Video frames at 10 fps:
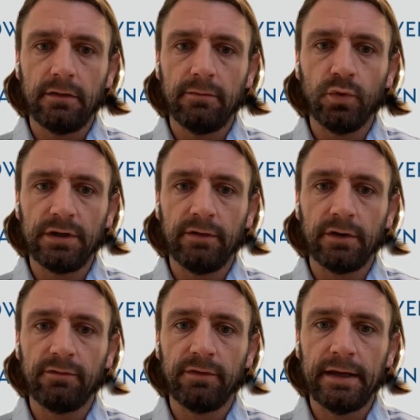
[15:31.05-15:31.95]
to more
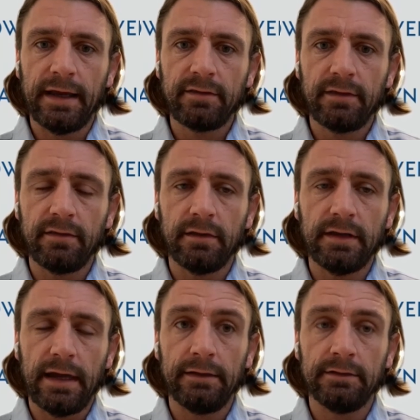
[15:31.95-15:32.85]
diversified assets
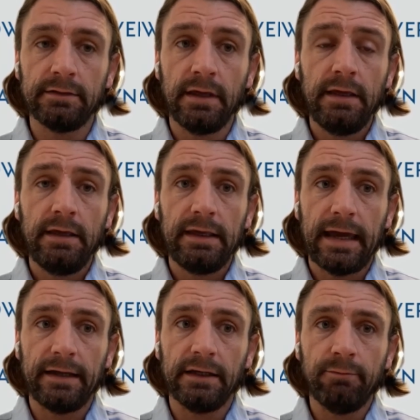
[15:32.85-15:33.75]
and
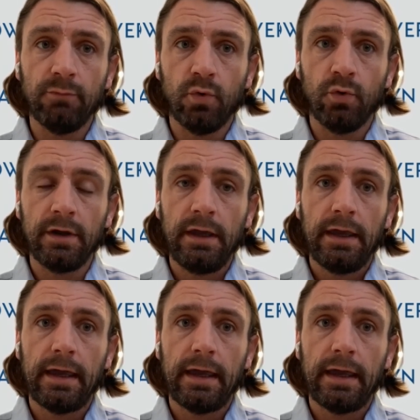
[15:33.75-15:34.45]
candidly more